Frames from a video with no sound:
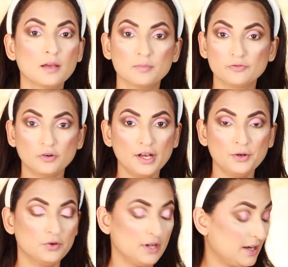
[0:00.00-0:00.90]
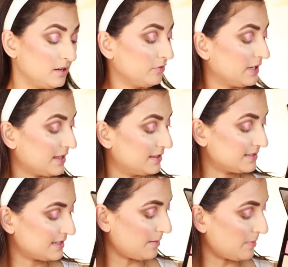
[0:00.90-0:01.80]
Before I go ahead and forget this
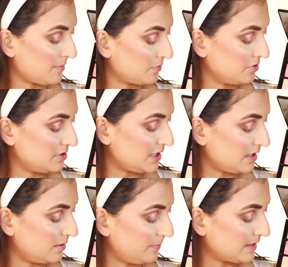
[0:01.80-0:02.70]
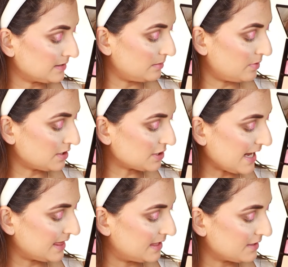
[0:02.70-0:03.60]
step, I'm going to take a pencil brush
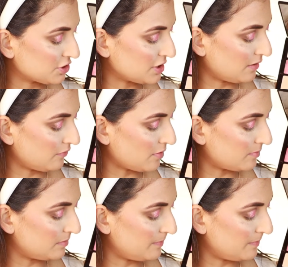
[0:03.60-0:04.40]
and this shade from the